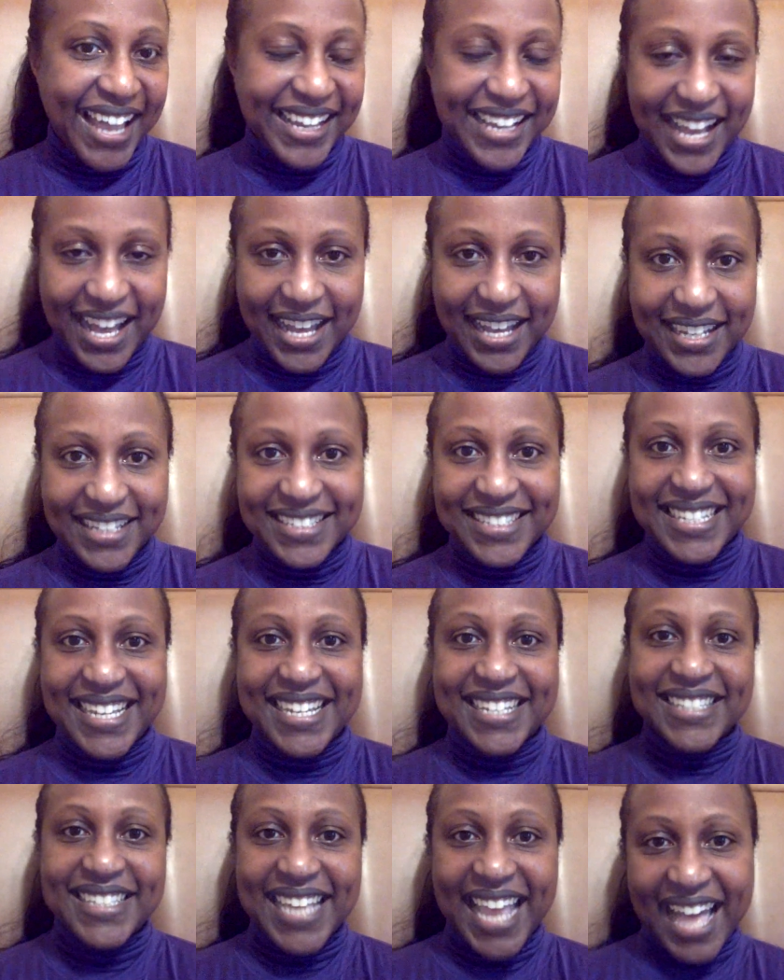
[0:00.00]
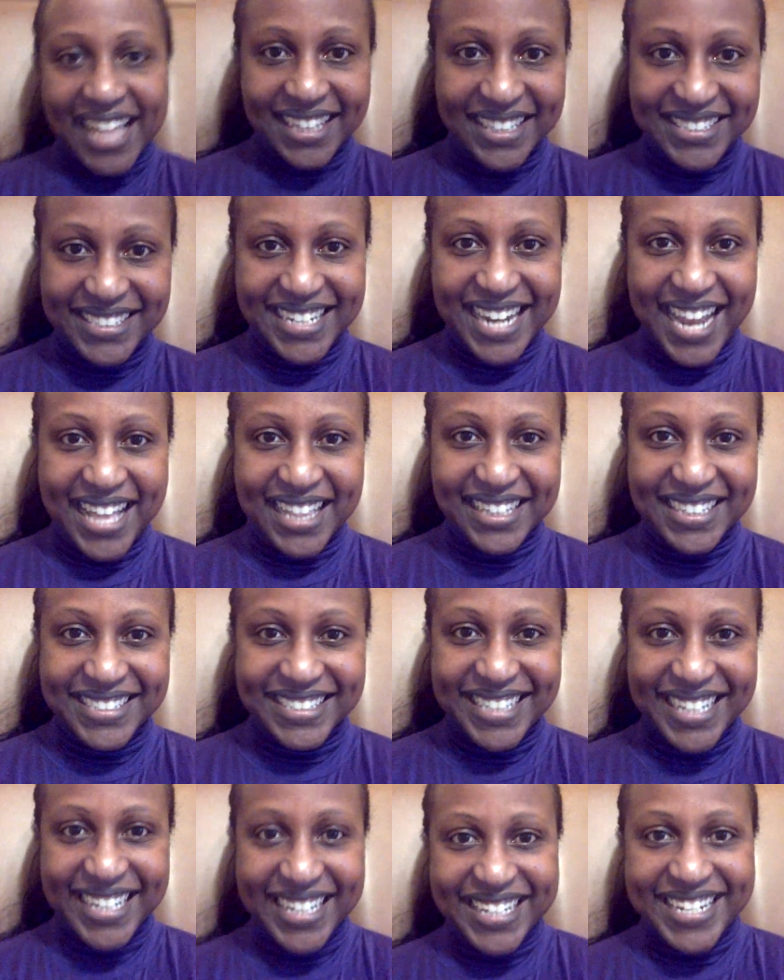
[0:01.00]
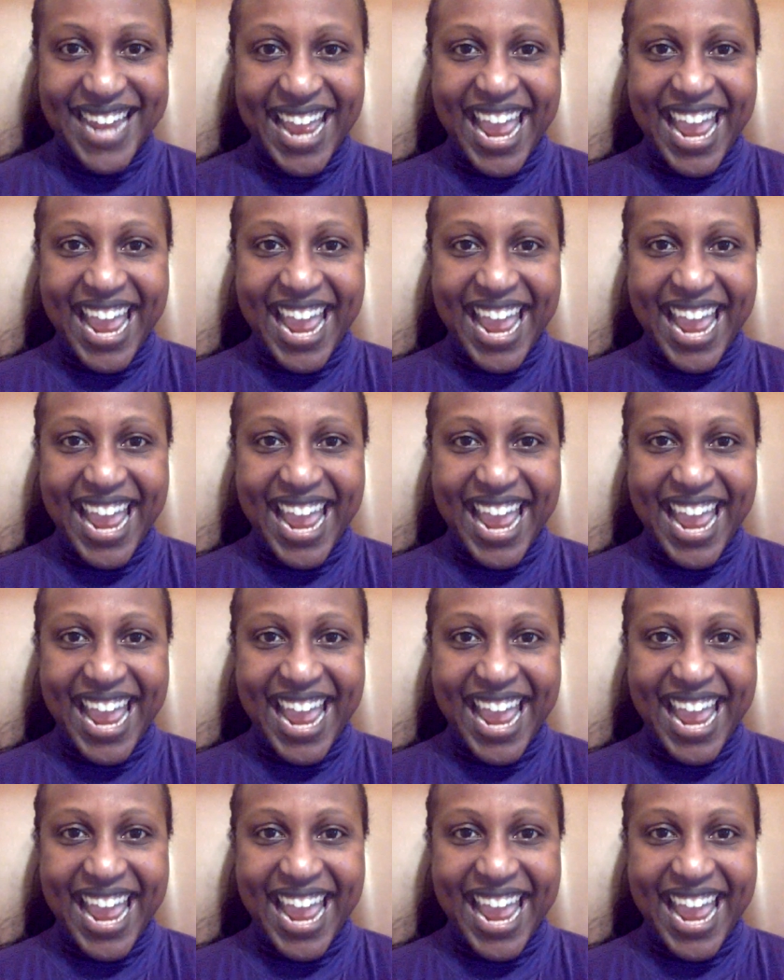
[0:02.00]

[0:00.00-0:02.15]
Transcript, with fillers: Hi, guys, it's Alison Allison,